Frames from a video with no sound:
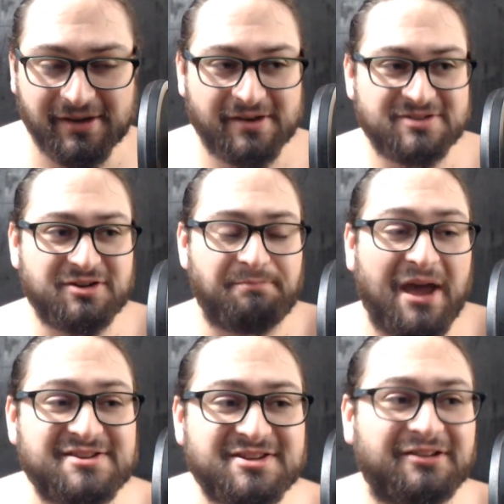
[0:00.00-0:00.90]
So
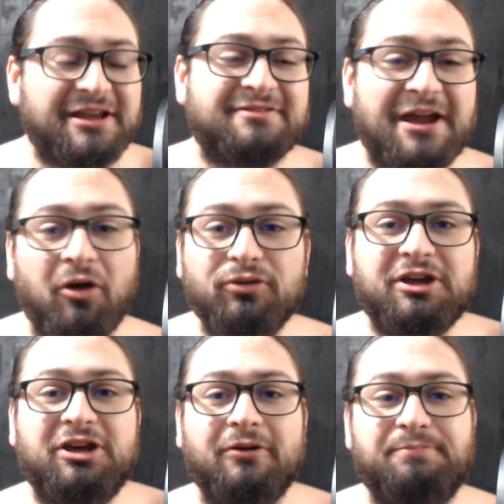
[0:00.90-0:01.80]
basically, they only
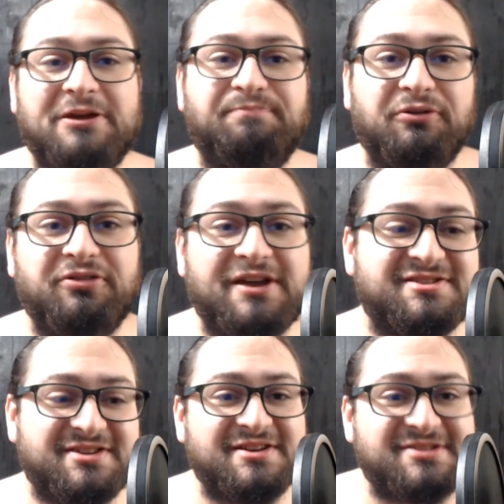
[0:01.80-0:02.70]
kill people they
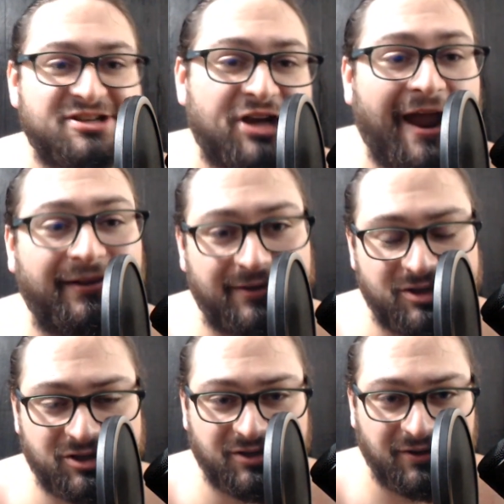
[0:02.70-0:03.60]
see as a
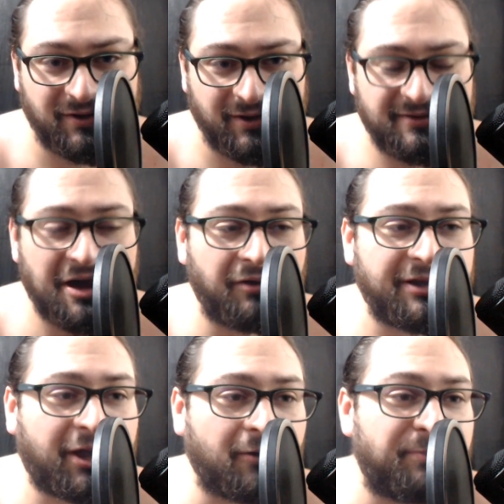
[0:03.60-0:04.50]
challenge. They only
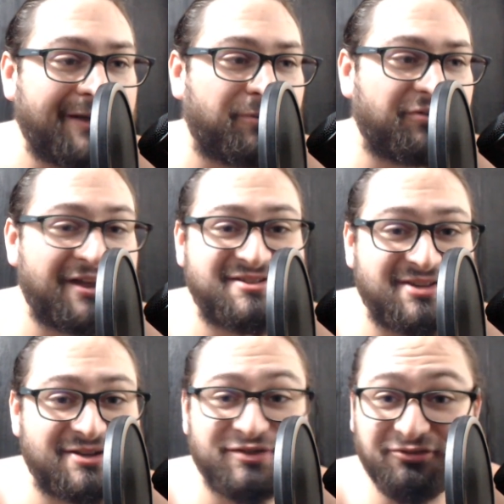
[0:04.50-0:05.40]
kill people they see
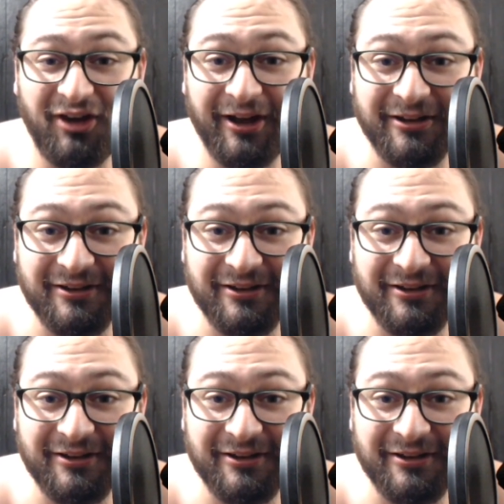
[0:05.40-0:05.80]
as fun.